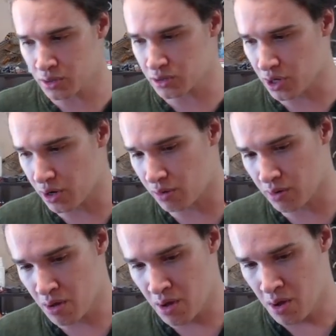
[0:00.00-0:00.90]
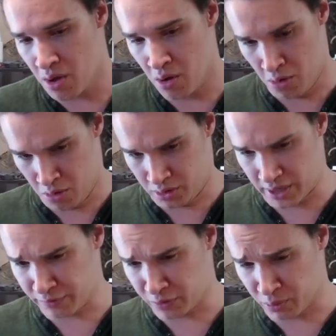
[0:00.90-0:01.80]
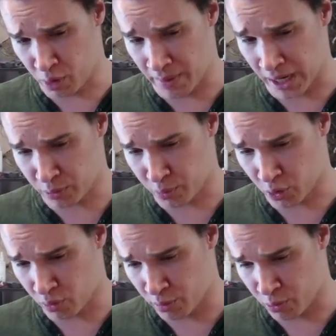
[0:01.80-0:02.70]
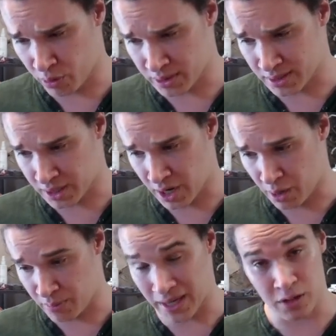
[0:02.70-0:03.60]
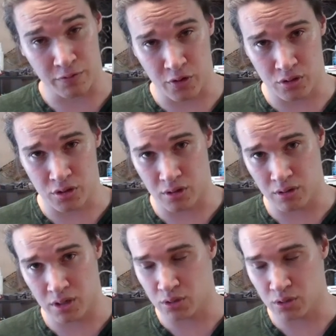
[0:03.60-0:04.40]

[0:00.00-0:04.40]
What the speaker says: So definitely more battle reports to come in the future